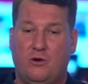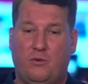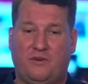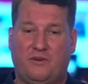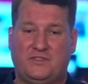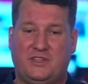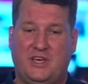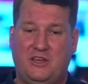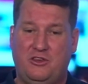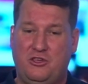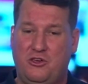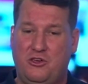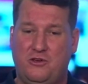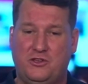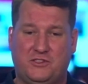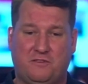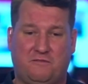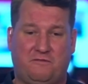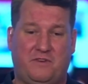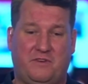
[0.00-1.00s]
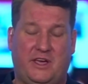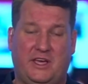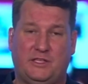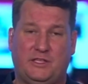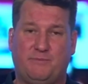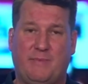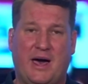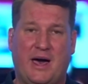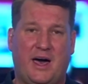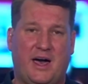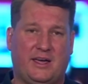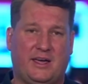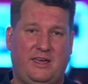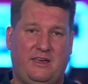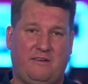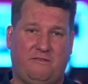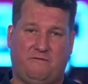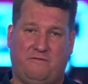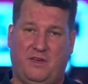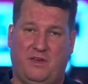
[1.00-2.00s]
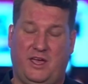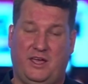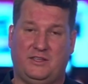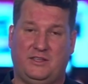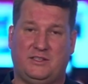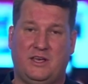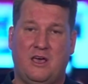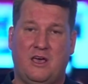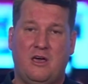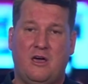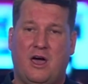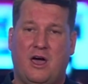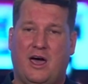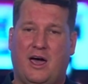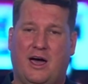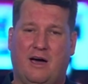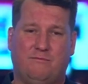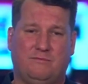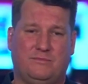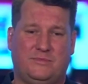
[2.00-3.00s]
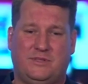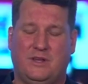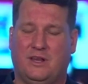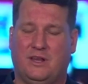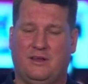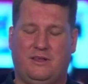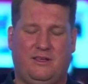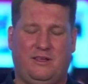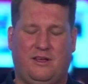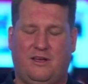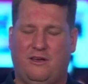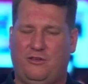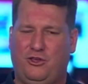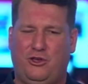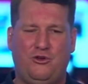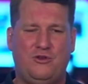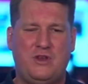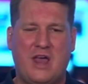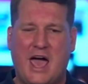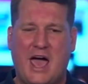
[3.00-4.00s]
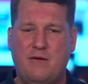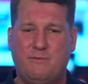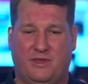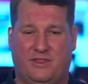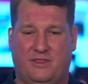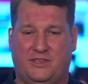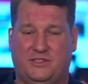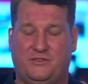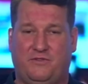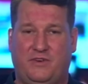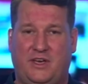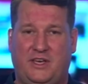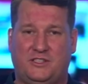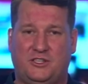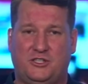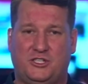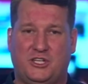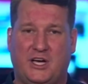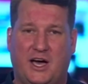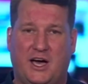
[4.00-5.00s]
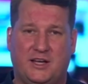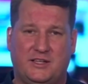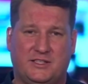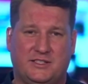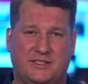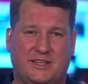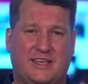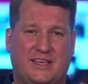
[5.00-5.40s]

We've seen user fees, parking fees, you name it, there's fees and charges.